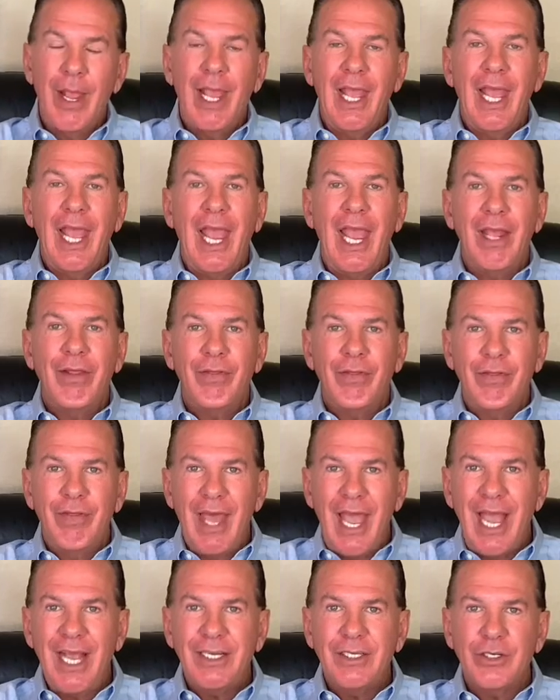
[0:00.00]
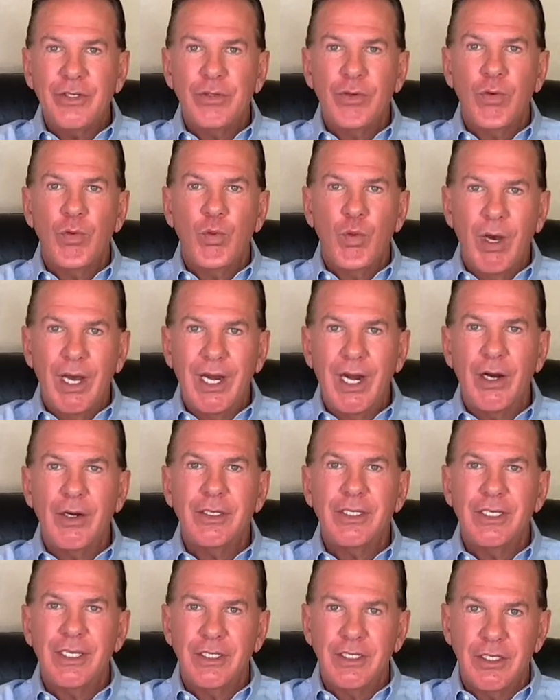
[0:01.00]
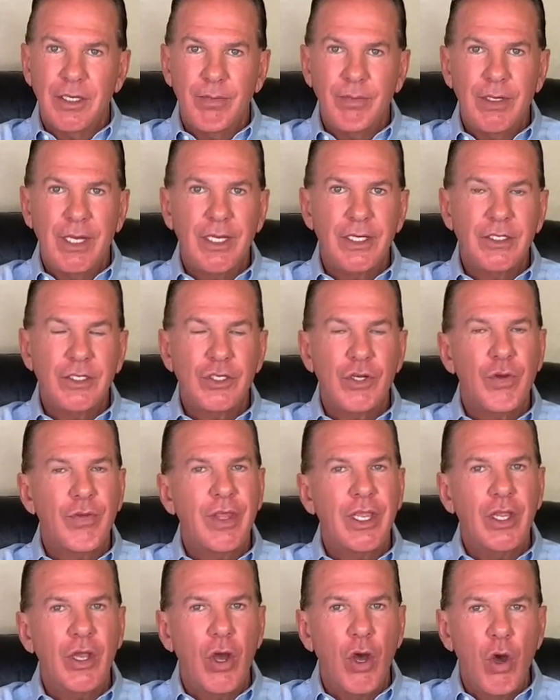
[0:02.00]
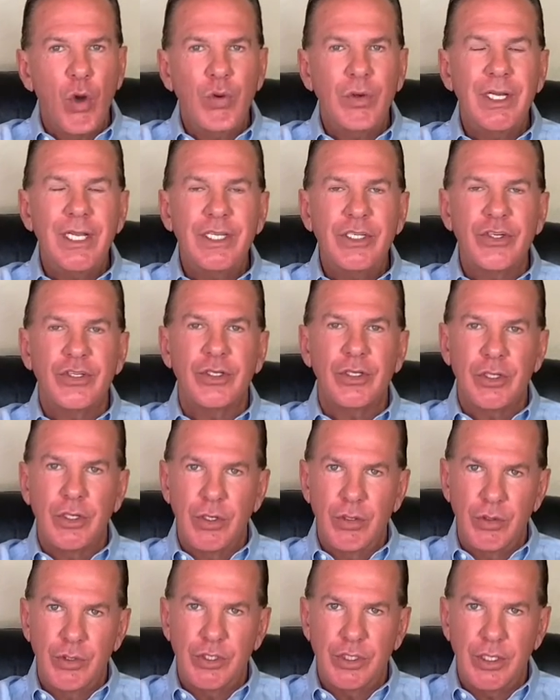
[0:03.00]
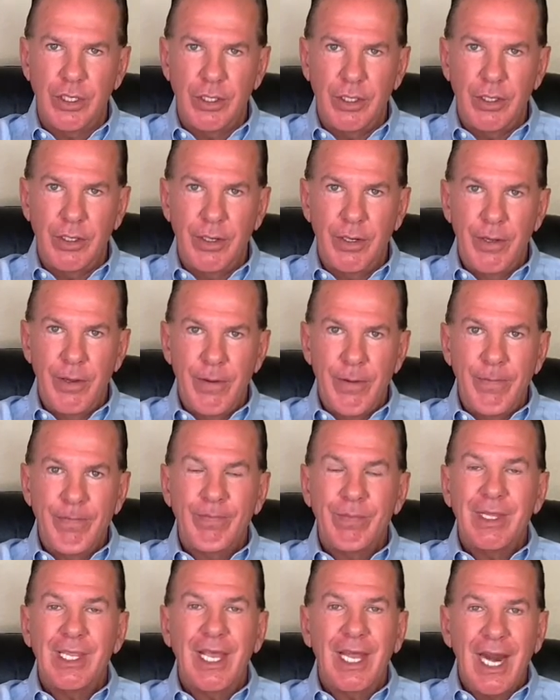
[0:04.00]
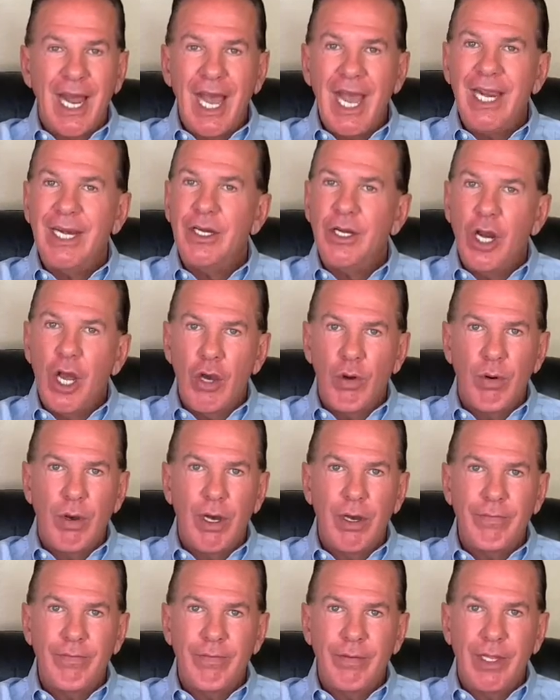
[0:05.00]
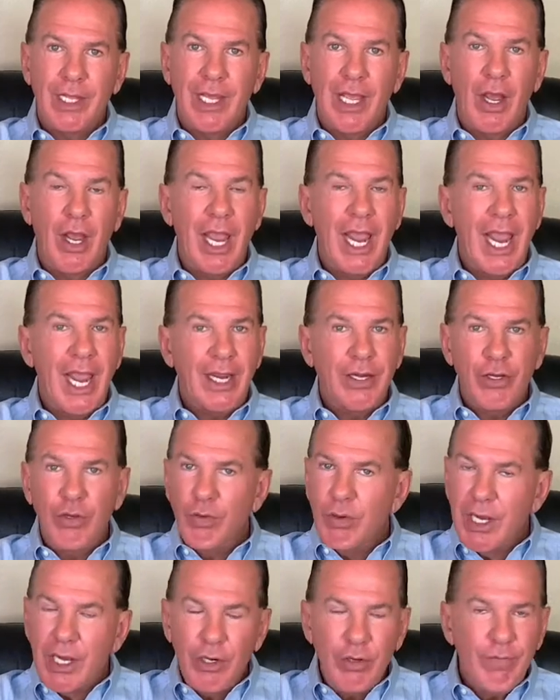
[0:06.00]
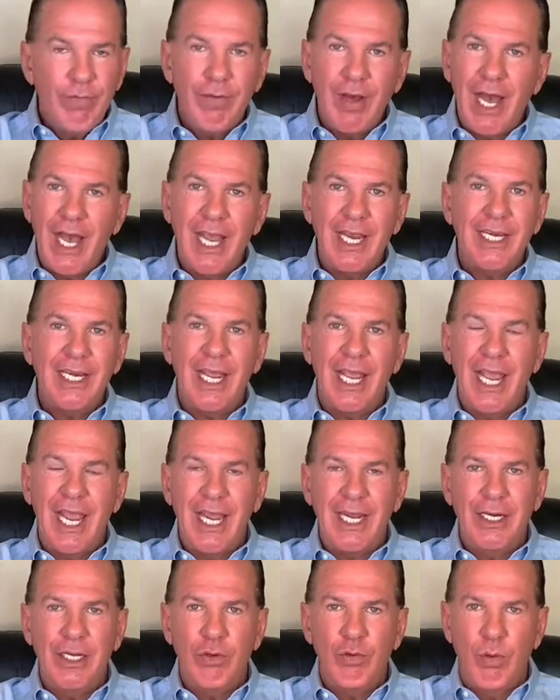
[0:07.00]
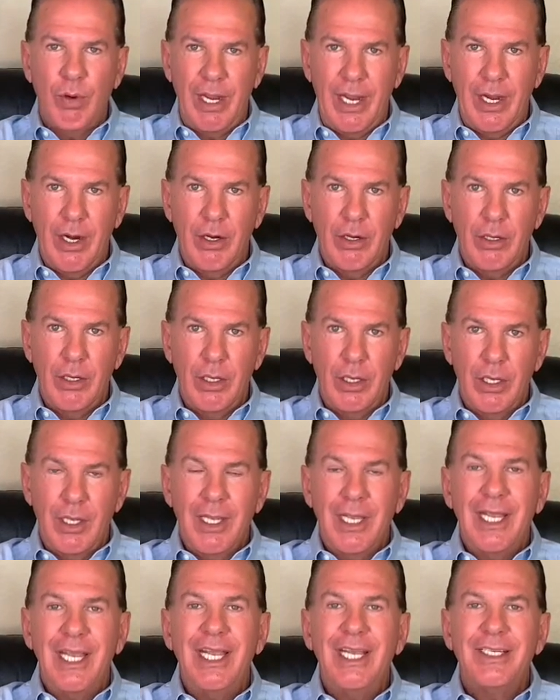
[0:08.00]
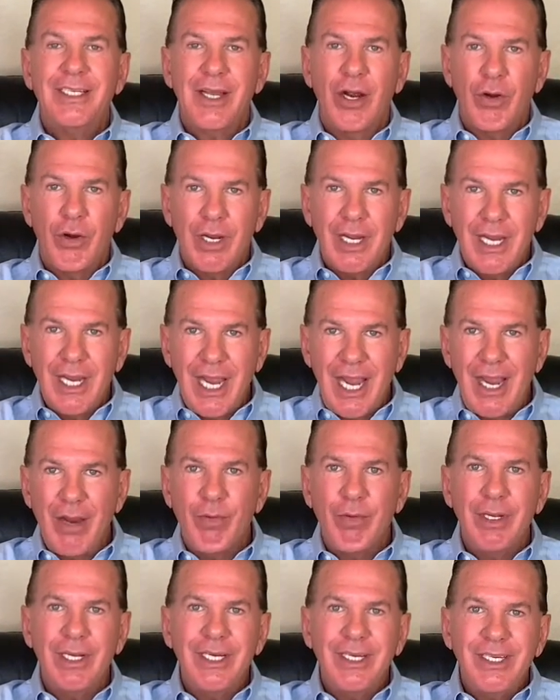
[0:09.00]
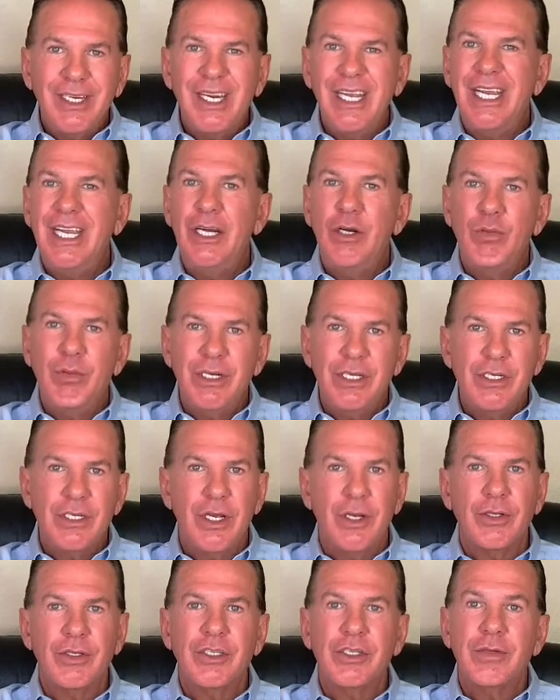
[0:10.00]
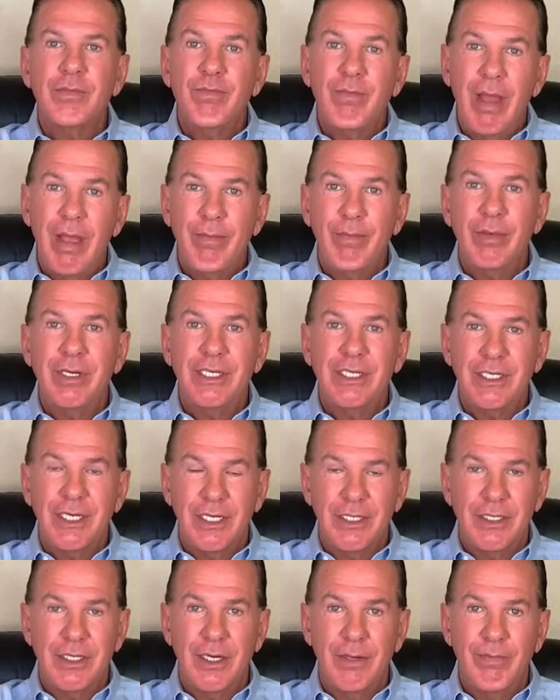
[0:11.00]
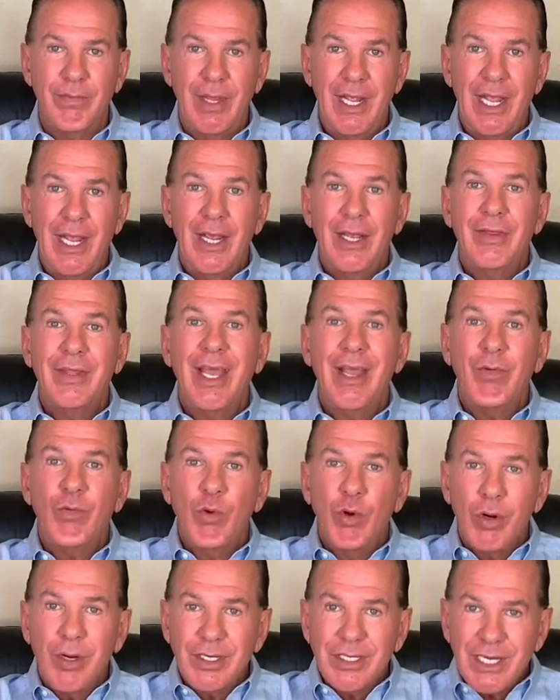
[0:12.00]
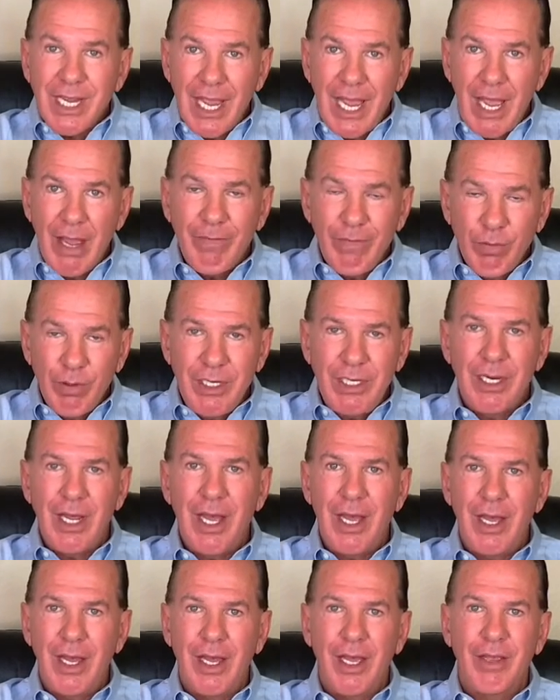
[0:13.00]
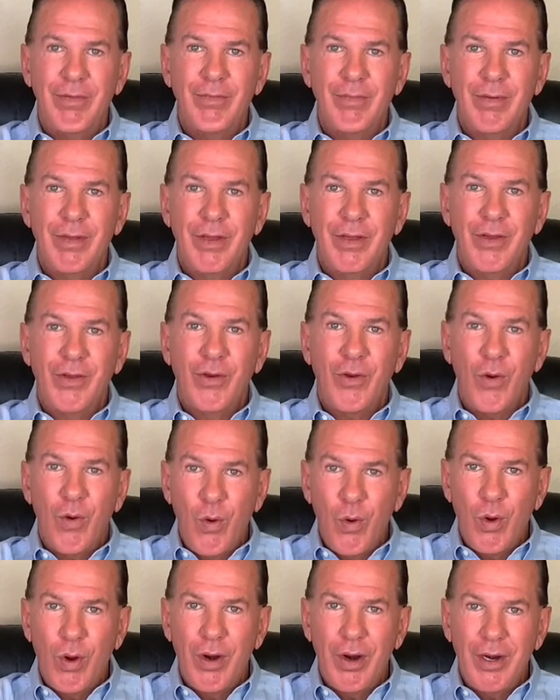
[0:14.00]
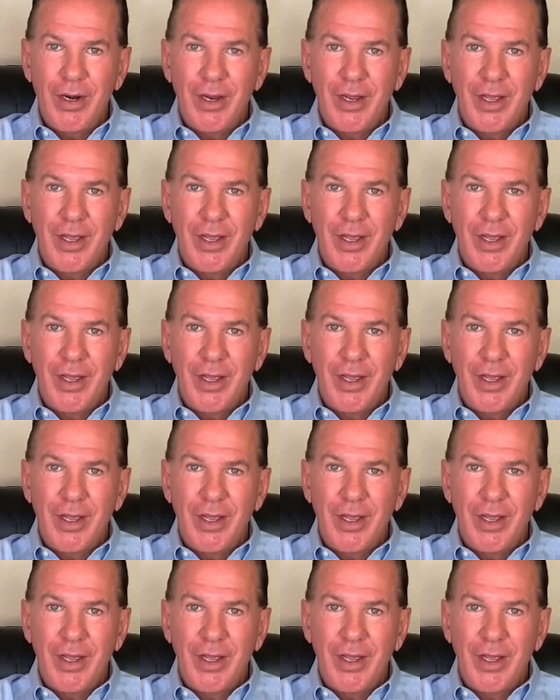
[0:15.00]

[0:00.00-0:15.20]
And that's what our system does. So the only solution that I know of, and you could find anywhere, is our guaranteed results memory system that works every time, or